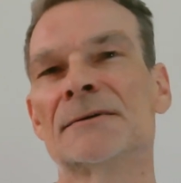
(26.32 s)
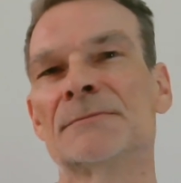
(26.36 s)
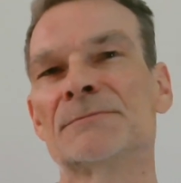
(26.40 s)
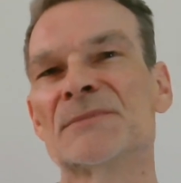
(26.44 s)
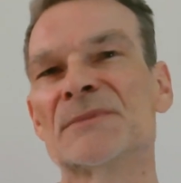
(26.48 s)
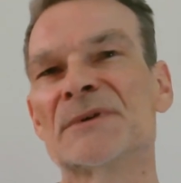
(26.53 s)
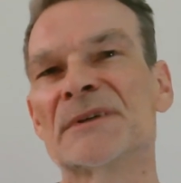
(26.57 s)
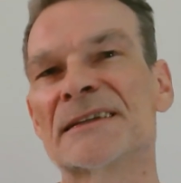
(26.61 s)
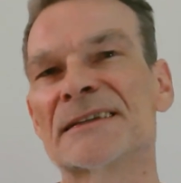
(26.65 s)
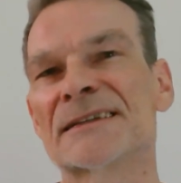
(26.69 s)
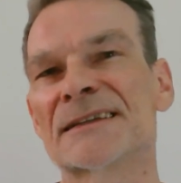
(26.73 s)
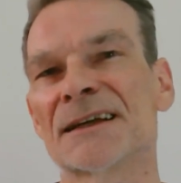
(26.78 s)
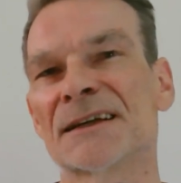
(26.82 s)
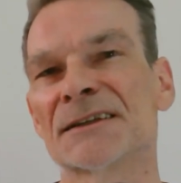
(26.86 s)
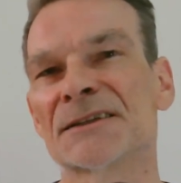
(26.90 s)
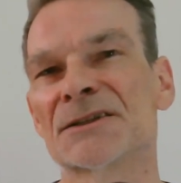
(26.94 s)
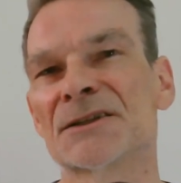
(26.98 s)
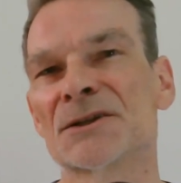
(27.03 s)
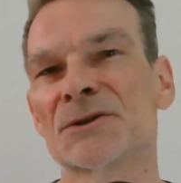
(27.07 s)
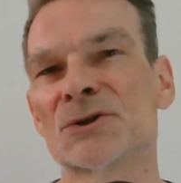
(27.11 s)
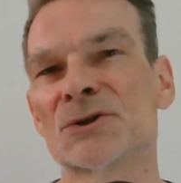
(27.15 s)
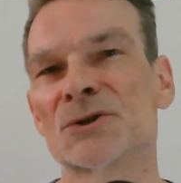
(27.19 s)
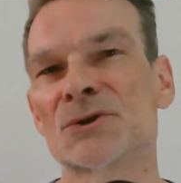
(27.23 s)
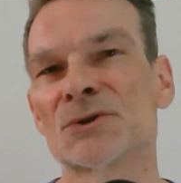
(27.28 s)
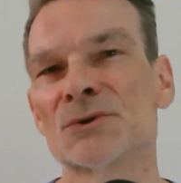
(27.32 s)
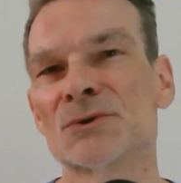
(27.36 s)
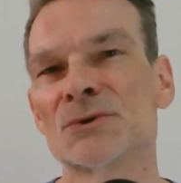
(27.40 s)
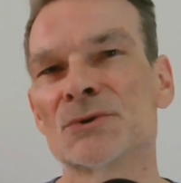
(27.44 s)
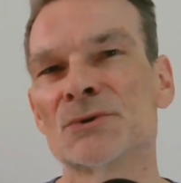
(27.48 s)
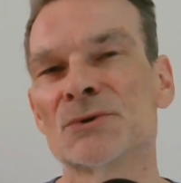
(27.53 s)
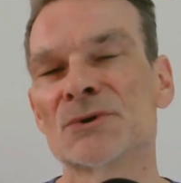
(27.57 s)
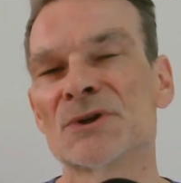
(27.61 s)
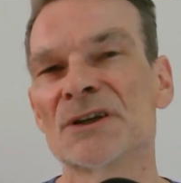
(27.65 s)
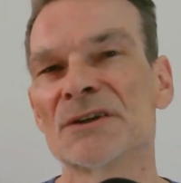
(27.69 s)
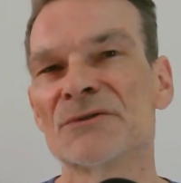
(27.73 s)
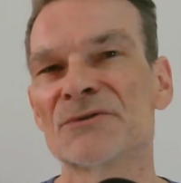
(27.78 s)
It starts
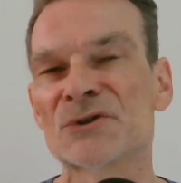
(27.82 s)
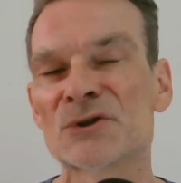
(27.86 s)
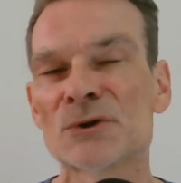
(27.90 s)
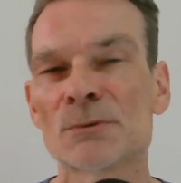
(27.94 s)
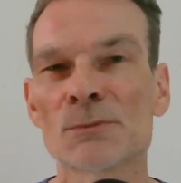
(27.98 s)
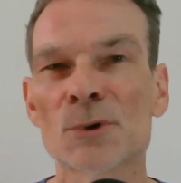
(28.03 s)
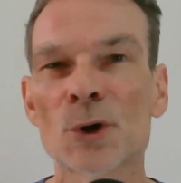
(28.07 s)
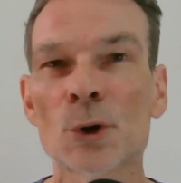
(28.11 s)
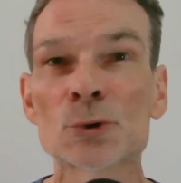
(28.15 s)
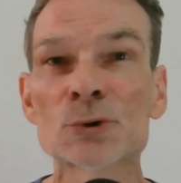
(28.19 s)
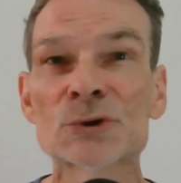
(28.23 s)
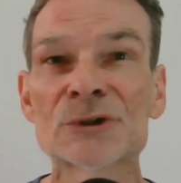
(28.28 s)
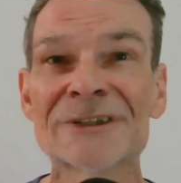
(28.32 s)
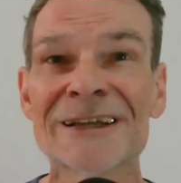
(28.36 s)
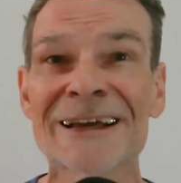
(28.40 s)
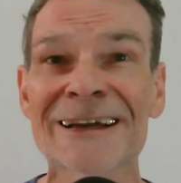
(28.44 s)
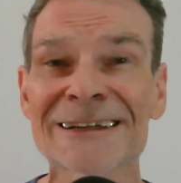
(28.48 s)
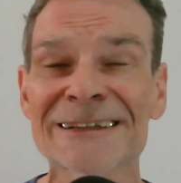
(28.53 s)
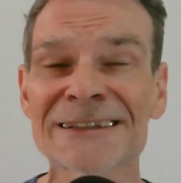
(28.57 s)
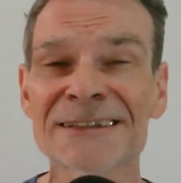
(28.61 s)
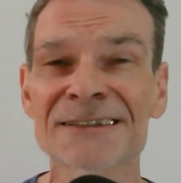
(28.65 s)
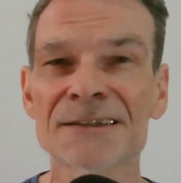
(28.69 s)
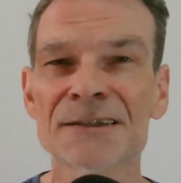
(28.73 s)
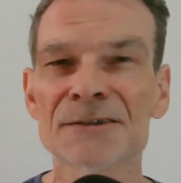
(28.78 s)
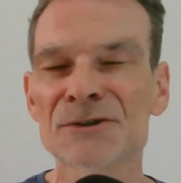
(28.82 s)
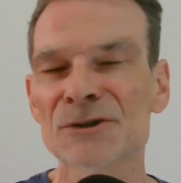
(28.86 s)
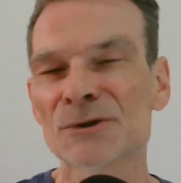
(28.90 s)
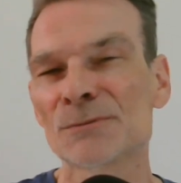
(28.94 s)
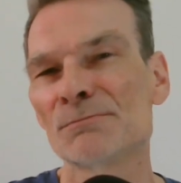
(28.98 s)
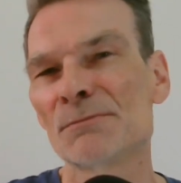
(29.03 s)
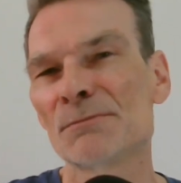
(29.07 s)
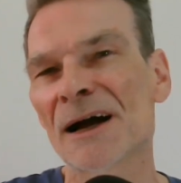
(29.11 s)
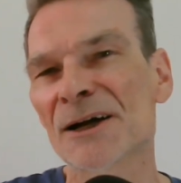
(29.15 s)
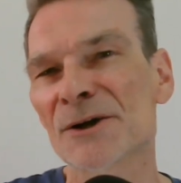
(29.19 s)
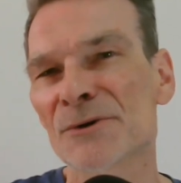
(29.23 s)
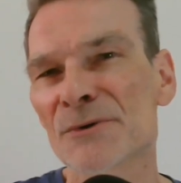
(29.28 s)
to give some context, some
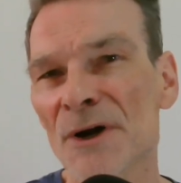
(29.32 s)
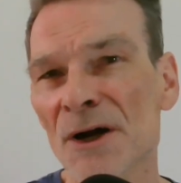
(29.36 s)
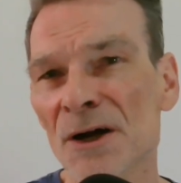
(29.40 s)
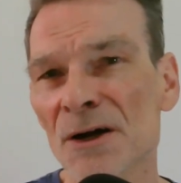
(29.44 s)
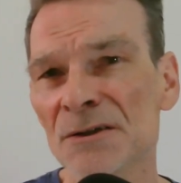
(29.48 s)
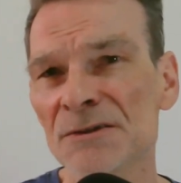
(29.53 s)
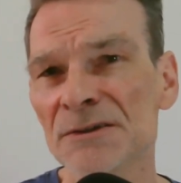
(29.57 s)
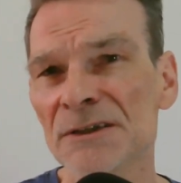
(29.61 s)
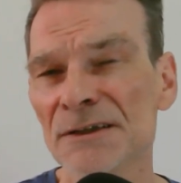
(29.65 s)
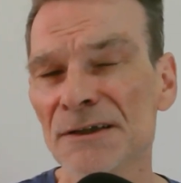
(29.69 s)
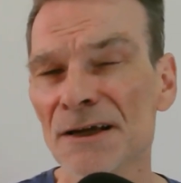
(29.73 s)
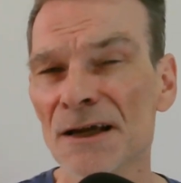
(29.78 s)
background,